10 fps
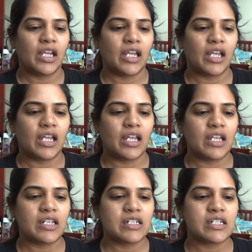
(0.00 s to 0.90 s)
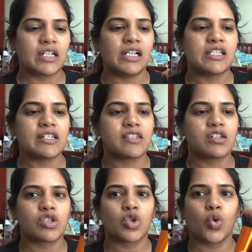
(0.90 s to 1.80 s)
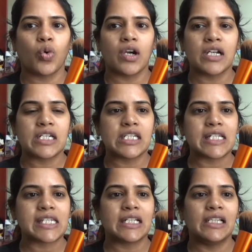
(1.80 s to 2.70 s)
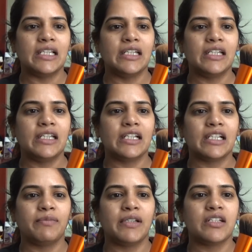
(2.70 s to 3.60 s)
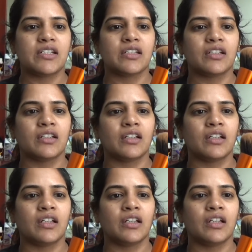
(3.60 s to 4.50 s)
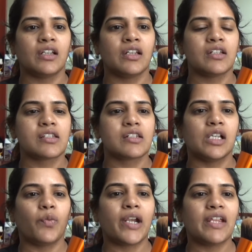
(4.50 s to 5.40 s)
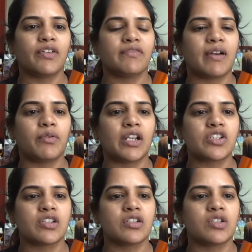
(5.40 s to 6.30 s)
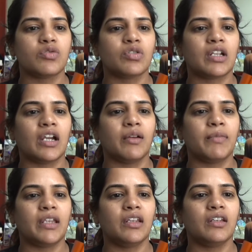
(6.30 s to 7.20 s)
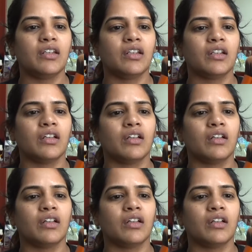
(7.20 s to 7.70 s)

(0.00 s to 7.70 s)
and I'll just squirt just a little bit. Still waiting for the foundation to come in.